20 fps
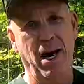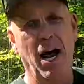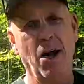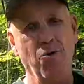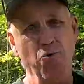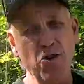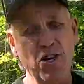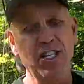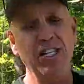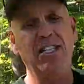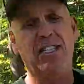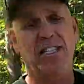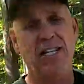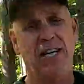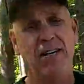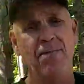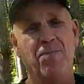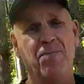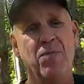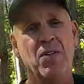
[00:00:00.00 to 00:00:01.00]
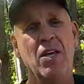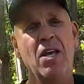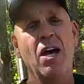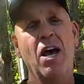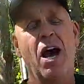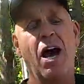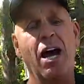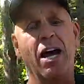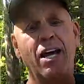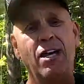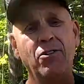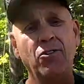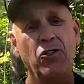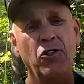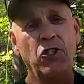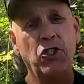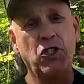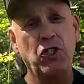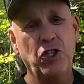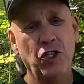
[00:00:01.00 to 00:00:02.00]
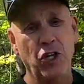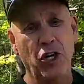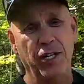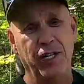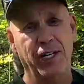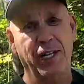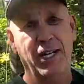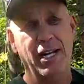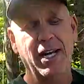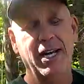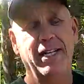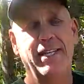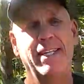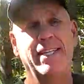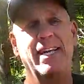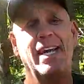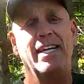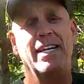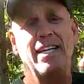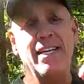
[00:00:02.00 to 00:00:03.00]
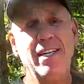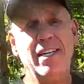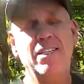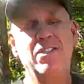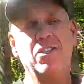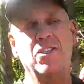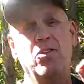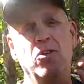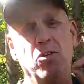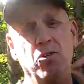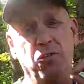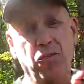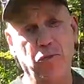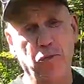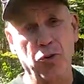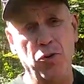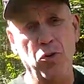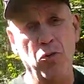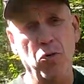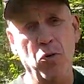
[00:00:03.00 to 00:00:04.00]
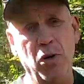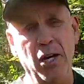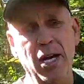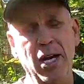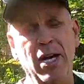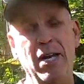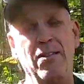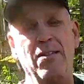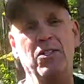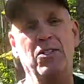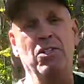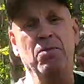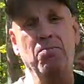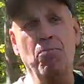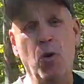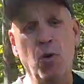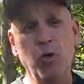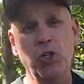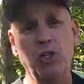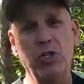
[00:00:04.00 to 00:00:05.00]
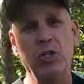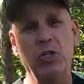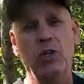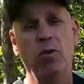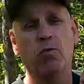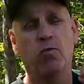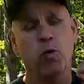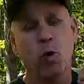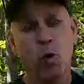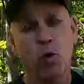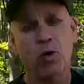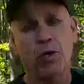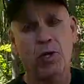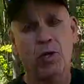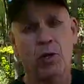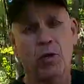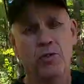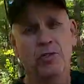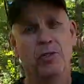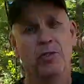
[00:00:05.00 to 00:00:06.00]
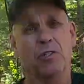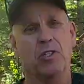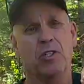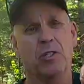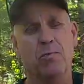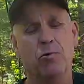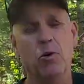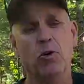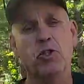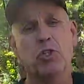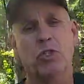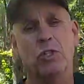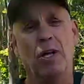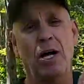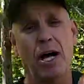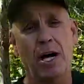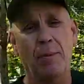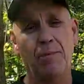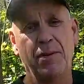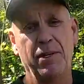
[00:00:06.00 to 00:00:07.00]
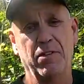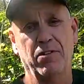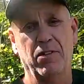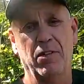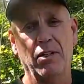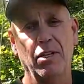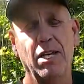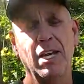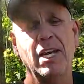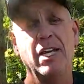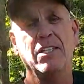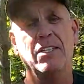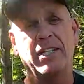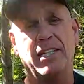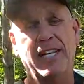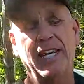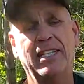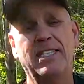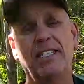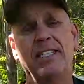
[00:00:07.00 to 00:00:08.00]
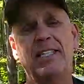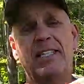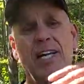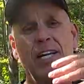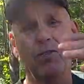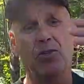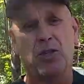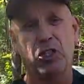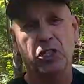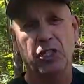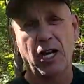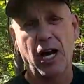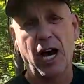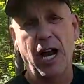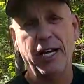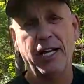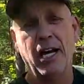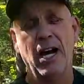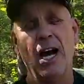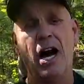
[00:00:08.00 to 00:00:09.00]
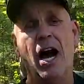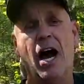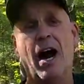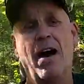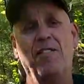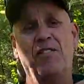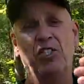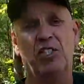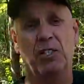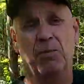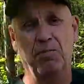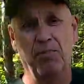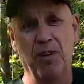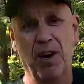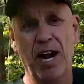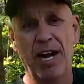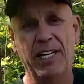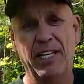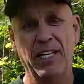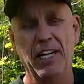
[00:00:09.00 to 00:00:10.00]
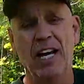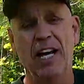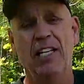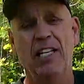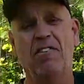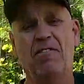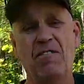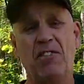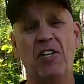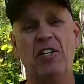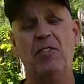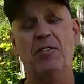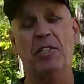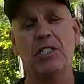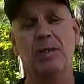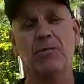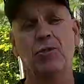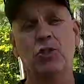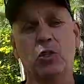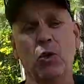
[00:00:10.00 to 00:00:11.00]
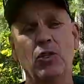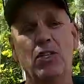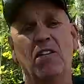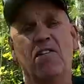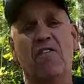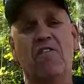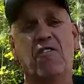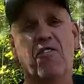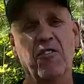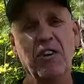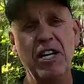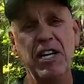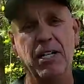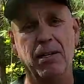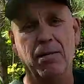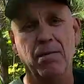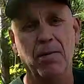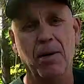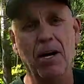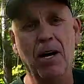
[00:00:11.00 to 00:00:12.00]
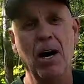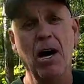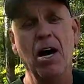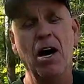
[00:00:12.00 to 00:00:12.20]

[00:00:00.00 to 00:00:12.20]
I really did. I understood that I needed to go through this emotional roller coaster, this emotional upheaval to get to the other side of sobriety, to feel some sort of freedom